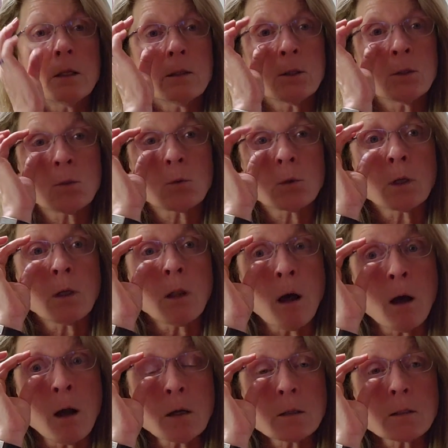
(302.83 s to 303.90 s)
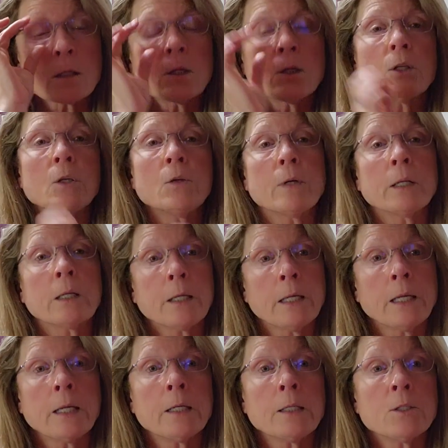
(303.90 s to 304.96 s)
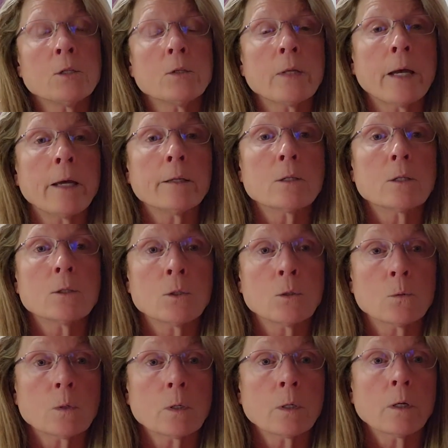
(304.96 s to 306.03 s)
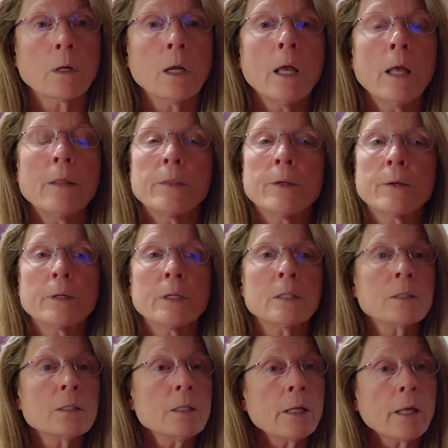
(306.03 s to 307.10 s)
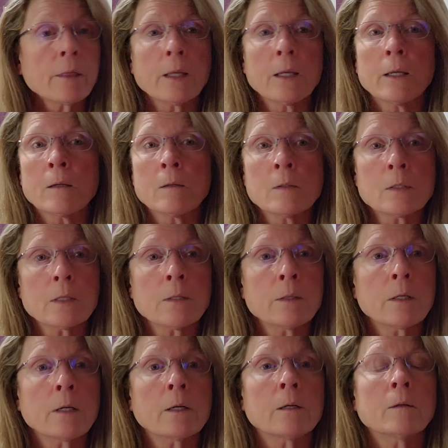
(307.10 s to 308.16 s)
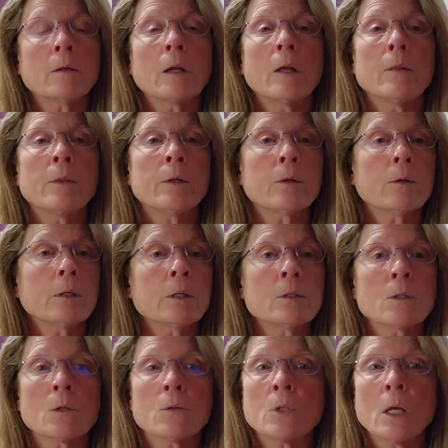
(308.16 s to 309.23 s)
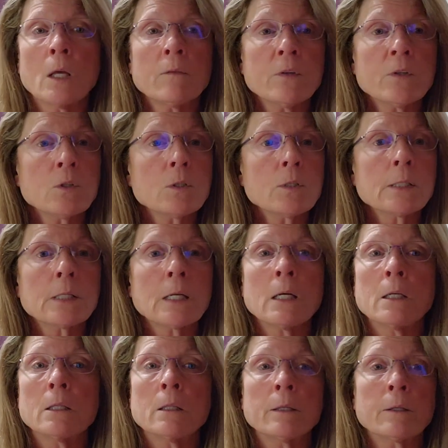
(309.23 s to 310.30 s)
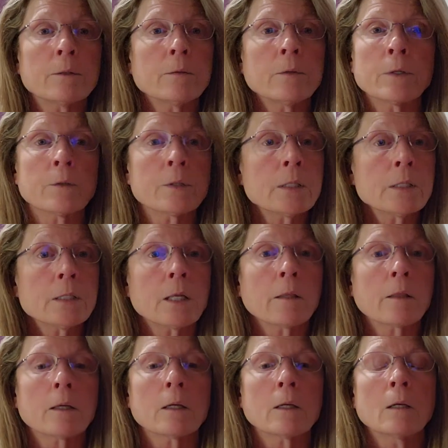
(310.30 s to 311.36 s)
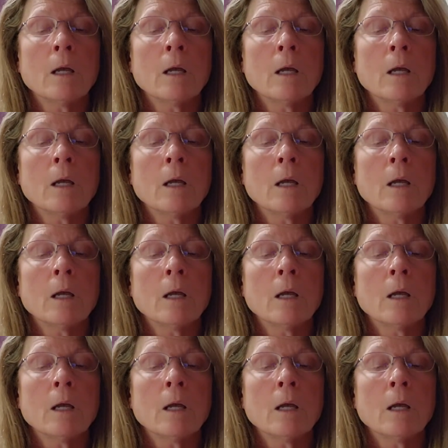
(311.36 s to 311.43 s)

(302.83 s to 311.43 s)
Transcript: The door locks, you get a key to that door. There is nothing else in there. There is no television set, there, there is nothing.